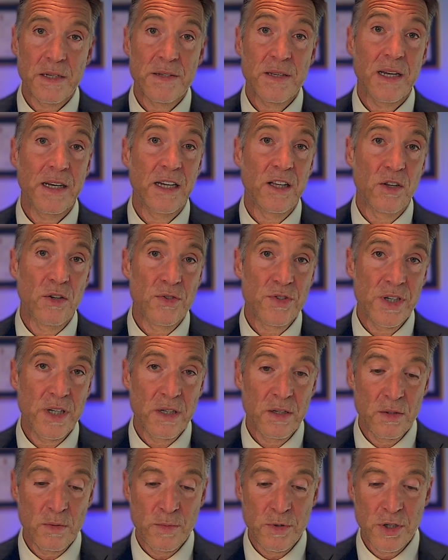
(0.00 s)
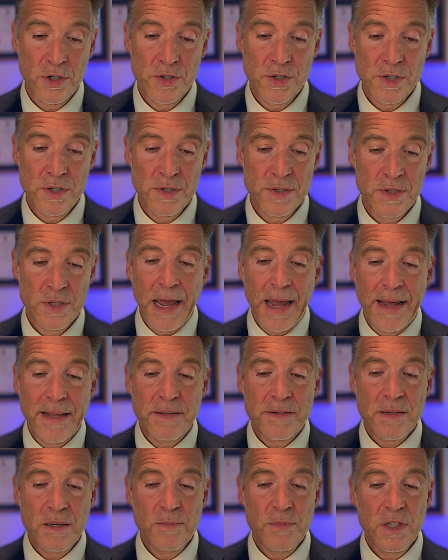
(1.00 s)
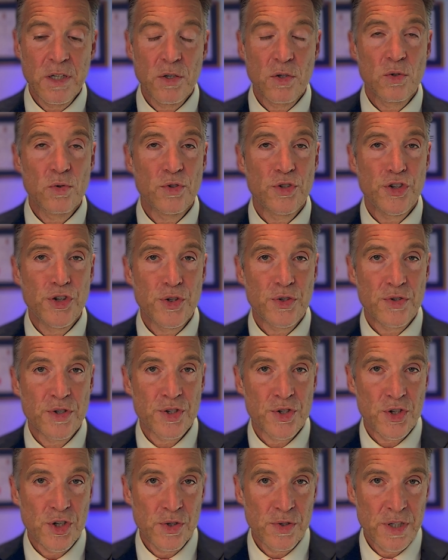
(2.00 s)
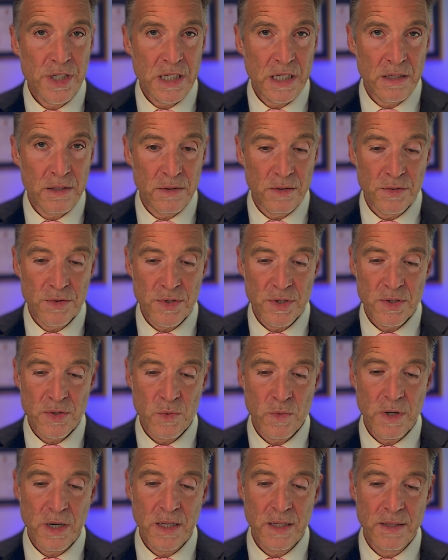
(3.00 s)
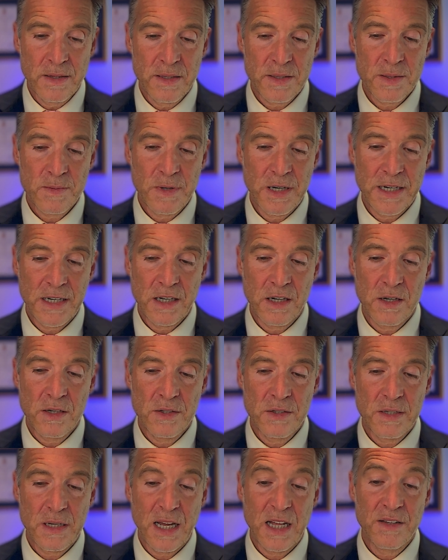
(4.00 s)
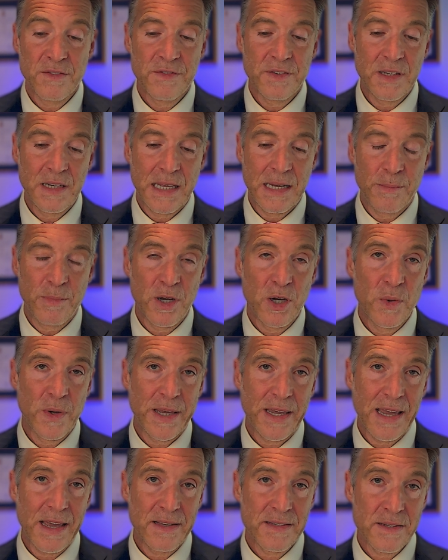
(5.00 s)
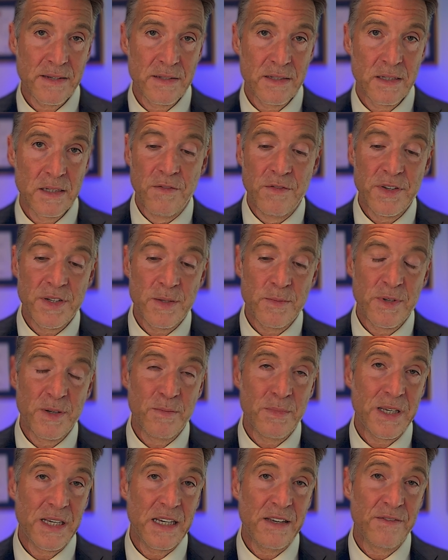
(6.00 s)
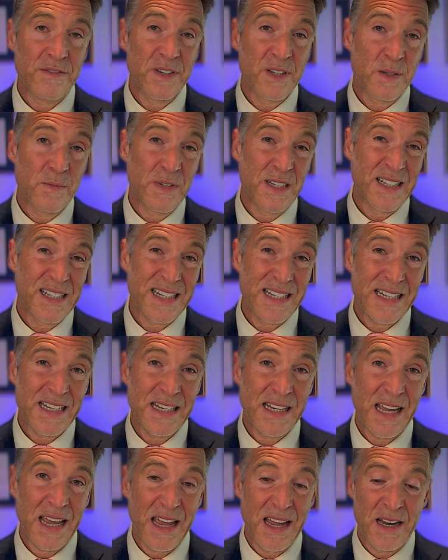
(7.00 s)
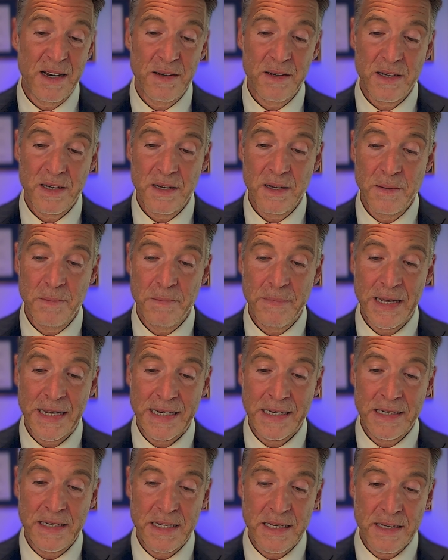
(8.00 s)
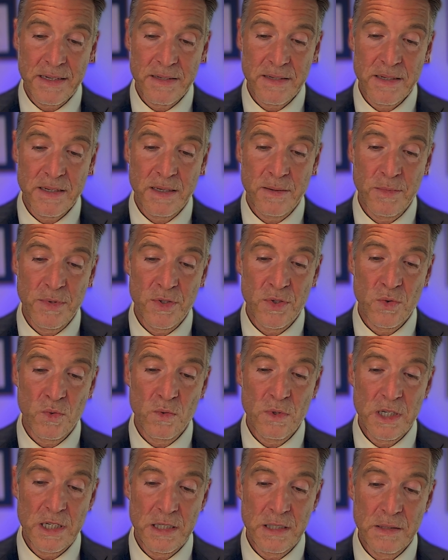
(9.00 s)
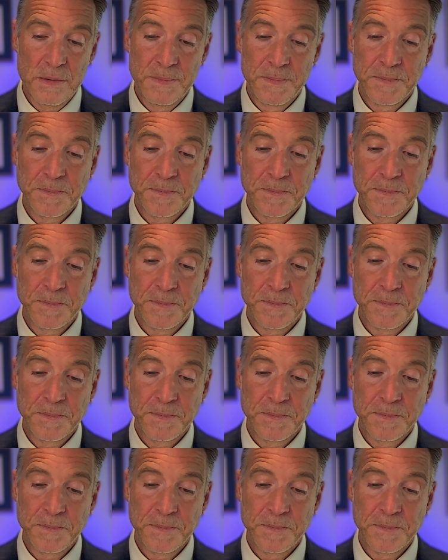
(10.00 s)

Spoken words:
psychological approaches, and something called nutraceuticals as well, and this might include alpha lipoic acid, vitamin B, vitamin D, and magnesium as well.